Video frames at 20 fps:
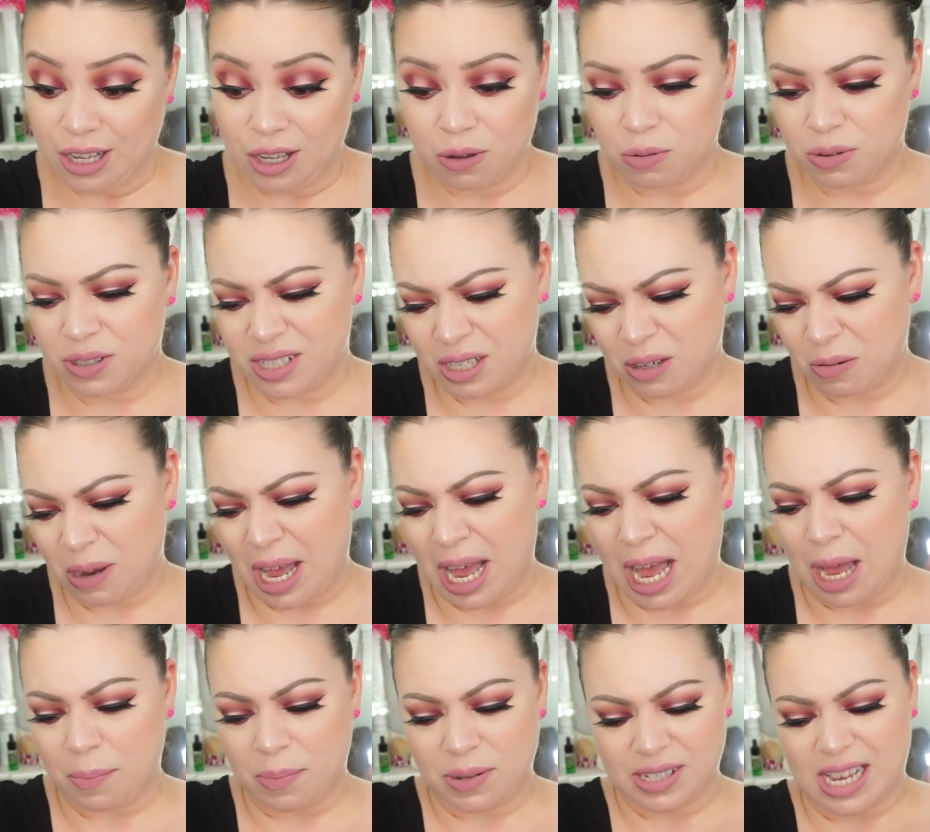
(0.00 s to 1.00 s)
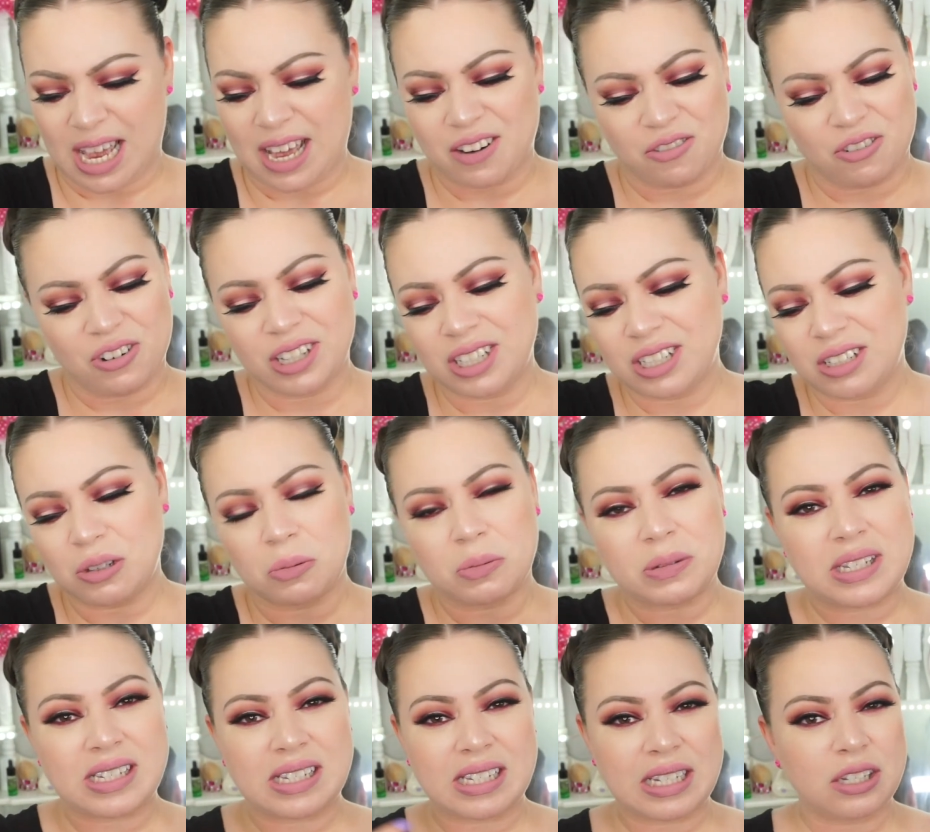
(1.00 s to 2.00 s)
we'll see what happens. I really don't
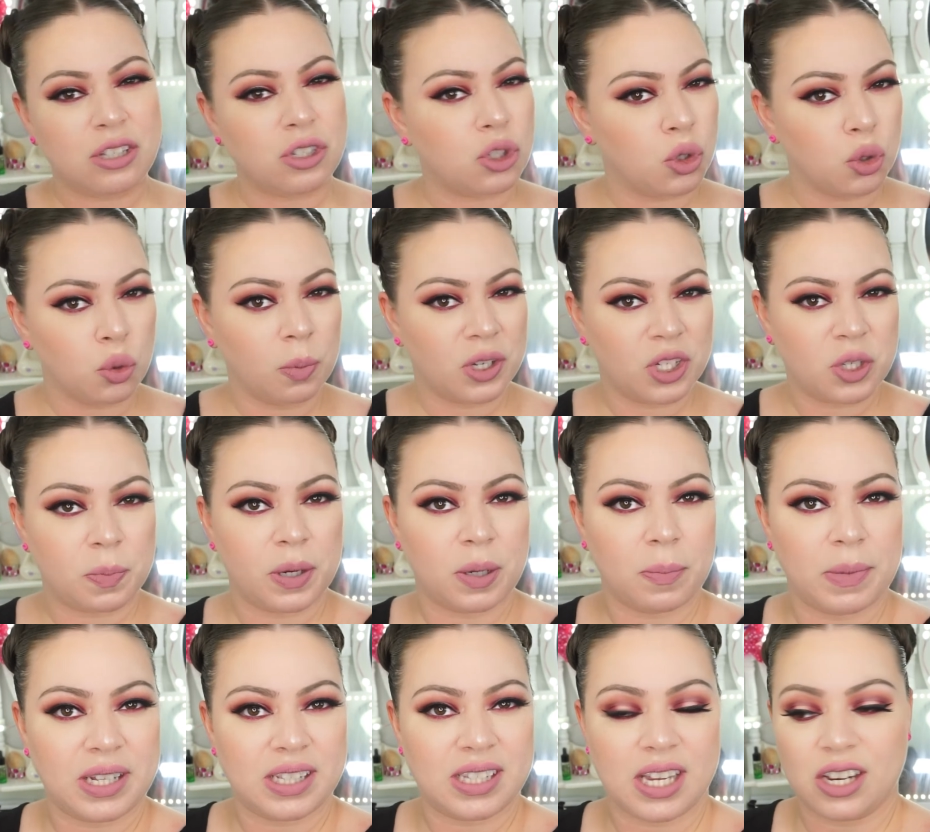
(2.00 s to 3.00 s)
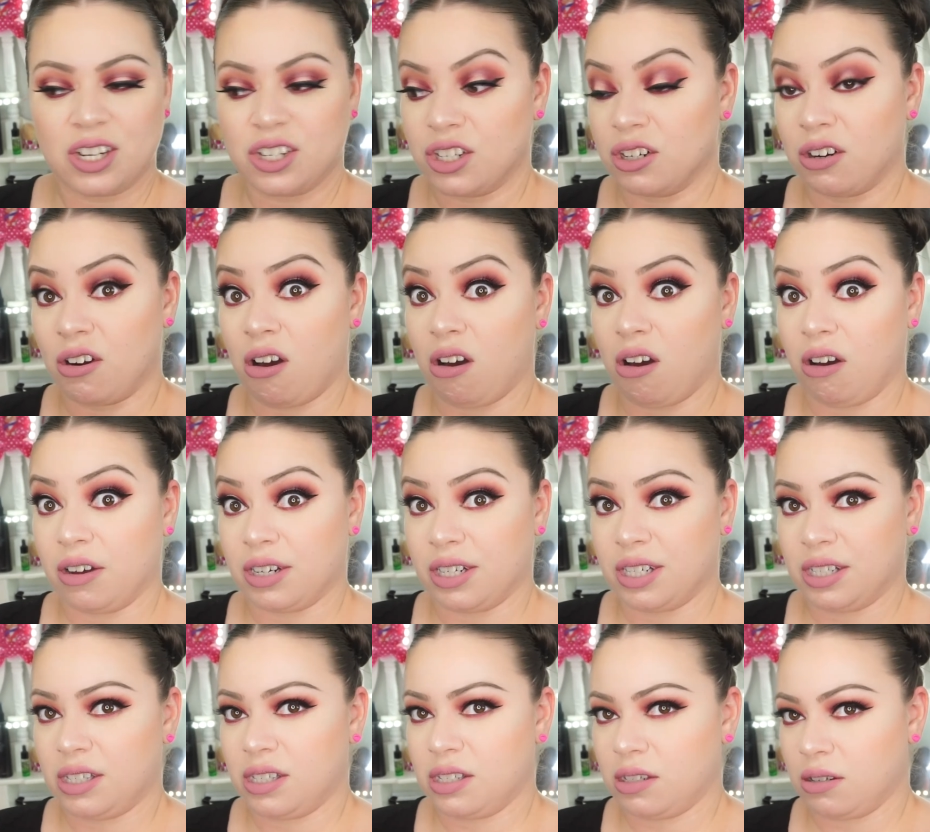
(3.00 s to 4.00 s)
see too much pigmentation on
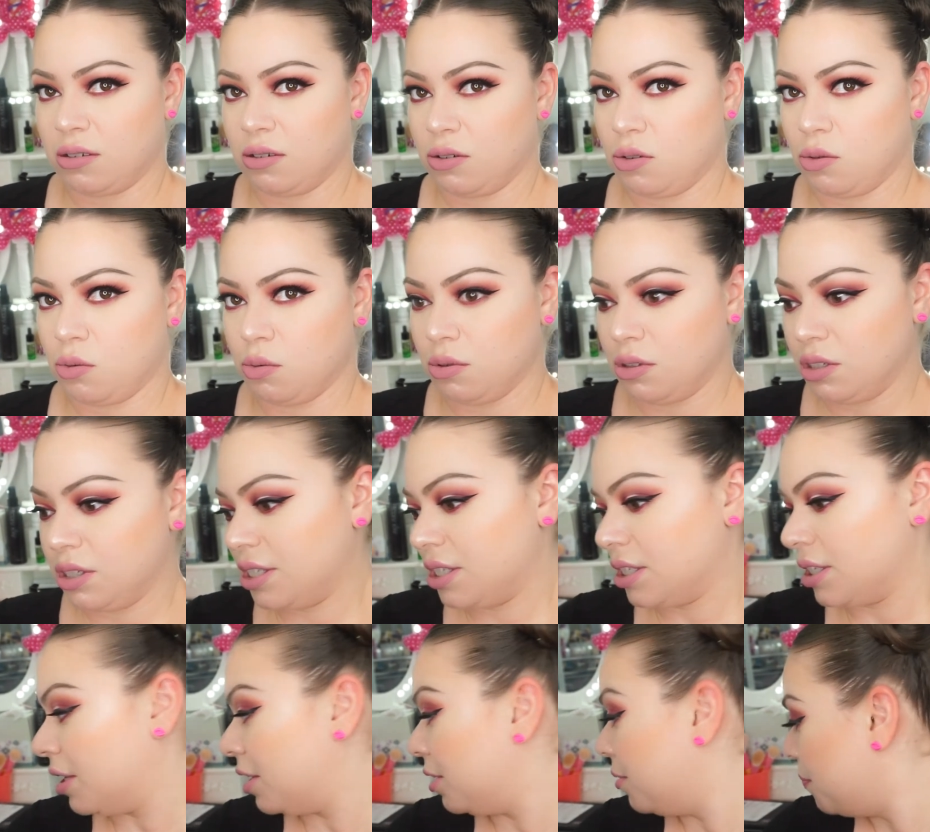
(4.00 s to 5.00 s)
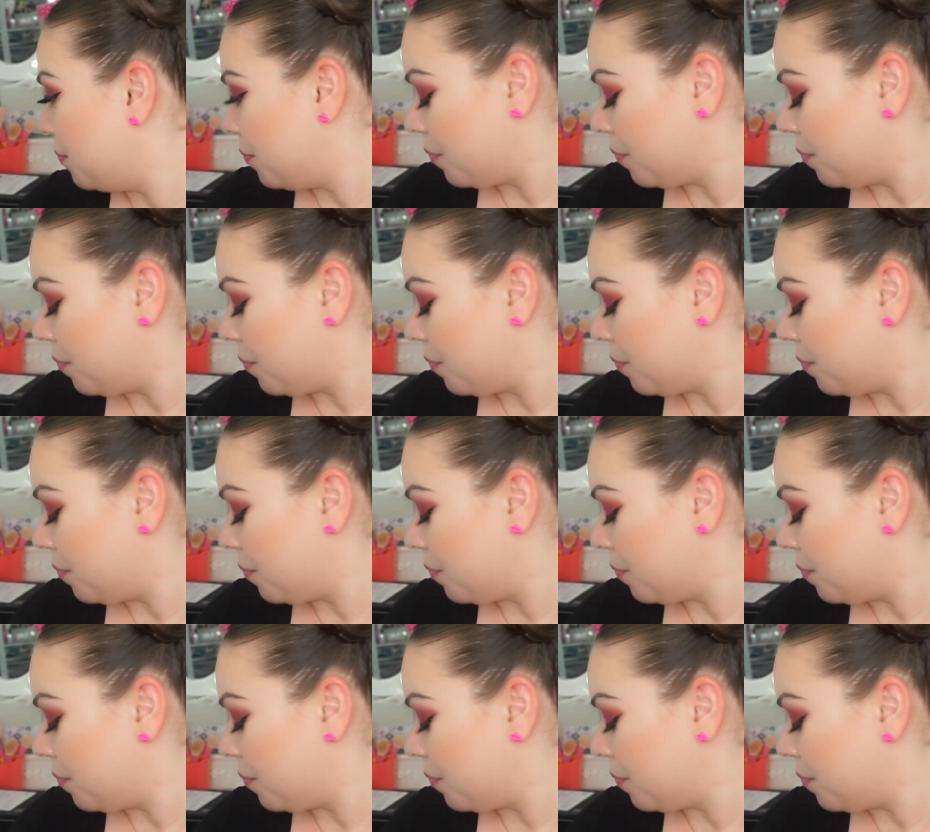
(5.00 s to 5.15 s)
it, so we'll see.